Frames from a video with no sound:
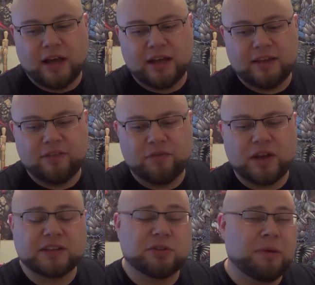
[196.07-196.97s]
even if you
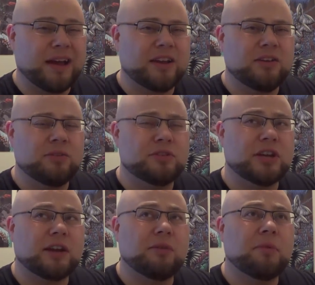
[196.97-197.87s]
guys go back and you
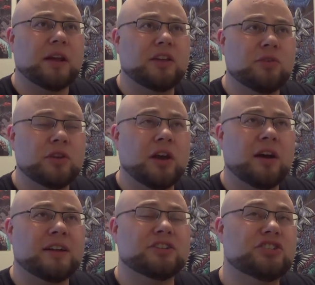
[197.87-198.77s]
check out my
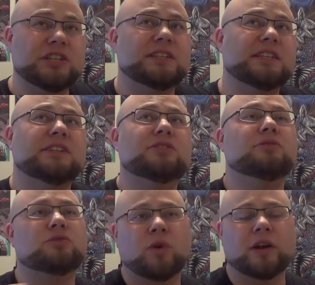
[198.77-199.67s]
Huion
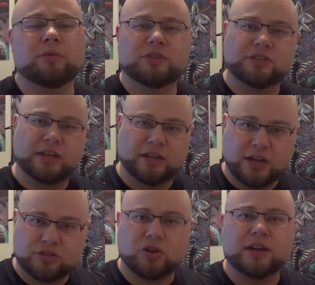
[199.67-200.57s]
GT220, which is like a
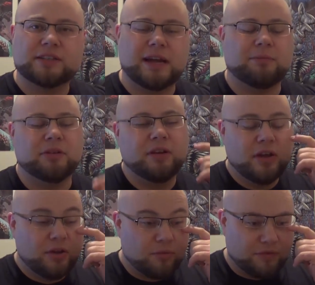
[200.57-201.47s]
drawing tablet
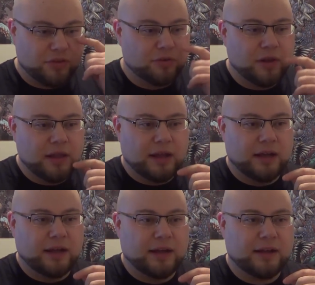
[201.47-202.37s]
review,
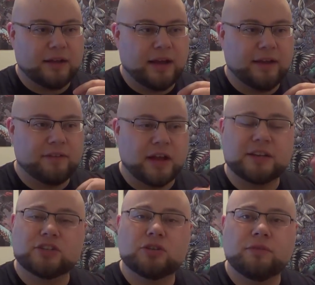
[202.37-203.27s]
I
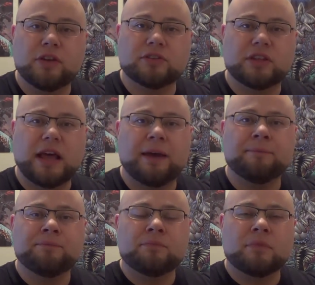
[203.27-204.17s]
did 2 videos of that.
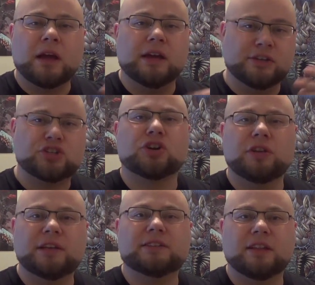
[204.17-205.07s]
And
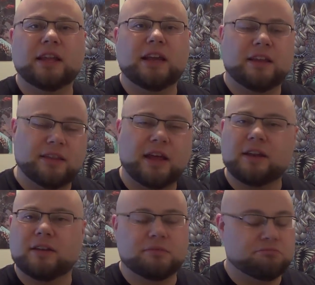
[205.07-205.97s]
Shirley is the lady that,
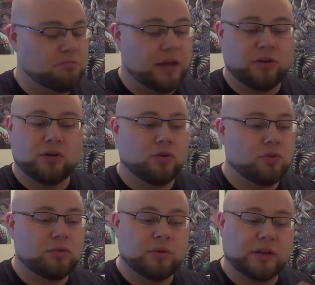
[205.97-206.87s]
I don't know
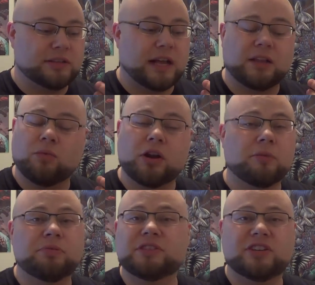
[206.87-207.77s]
exactly what her
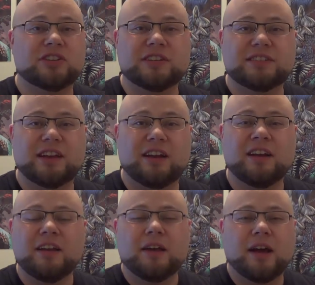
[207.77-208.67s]
position is there,
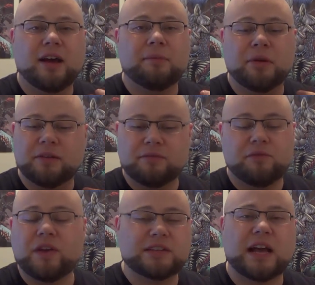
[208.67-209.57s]
but
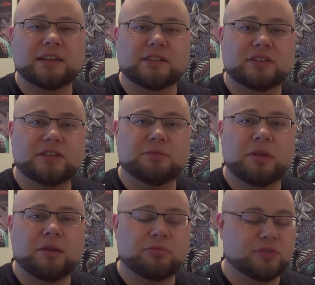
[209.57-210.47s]
fantastic. She's been
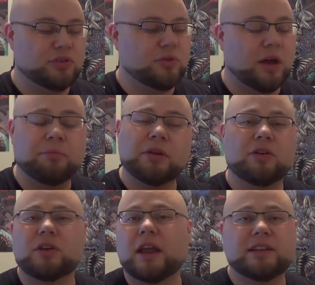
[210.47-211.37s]
able to help me out
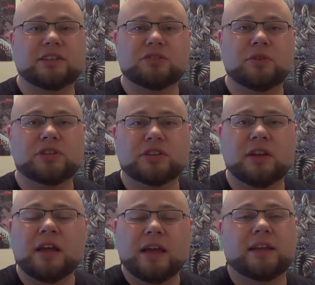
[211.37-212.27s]
in any situation
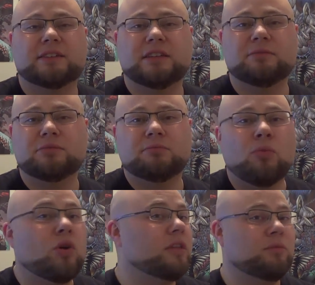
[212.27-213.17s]
and seems
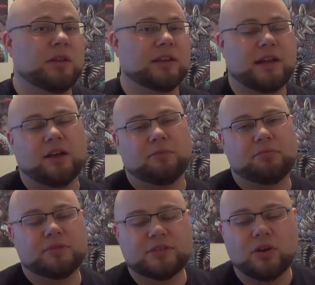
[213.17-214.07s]
more than willing to help.
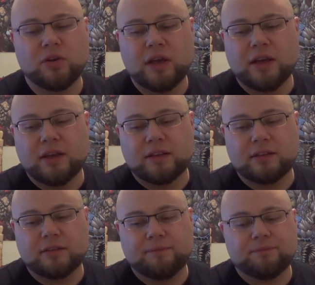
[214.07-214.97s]
So
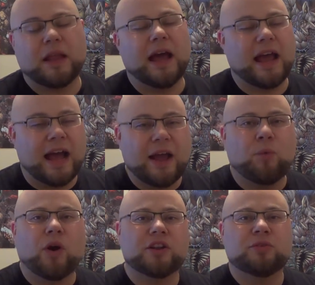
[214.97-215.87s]
I
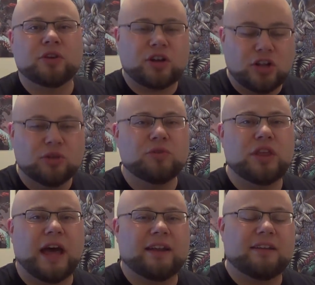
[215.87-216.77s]
want to include
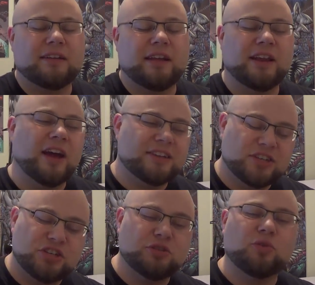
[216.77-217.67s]
that, and not to
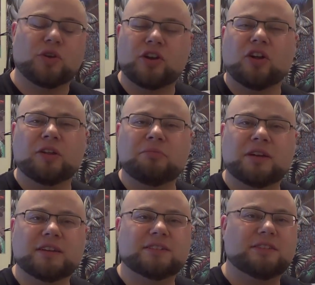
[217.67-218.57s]
shoehorn it all in
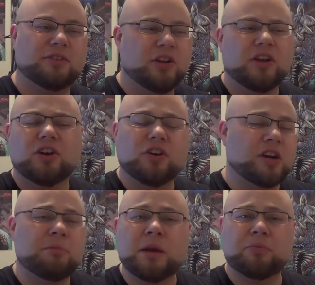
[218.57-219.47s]
because they're
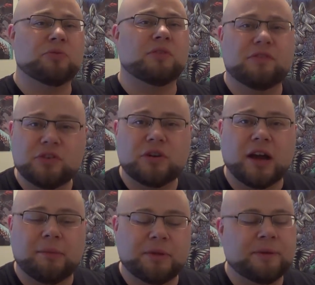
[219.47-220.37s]
hooking me up with a review
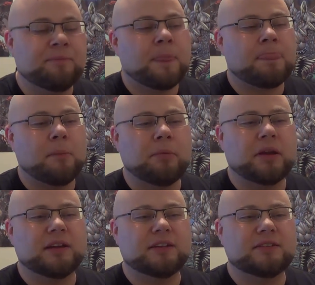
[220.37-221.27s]
copy, but
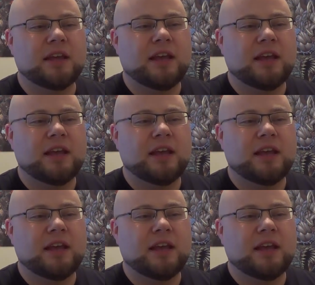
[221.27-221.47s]
because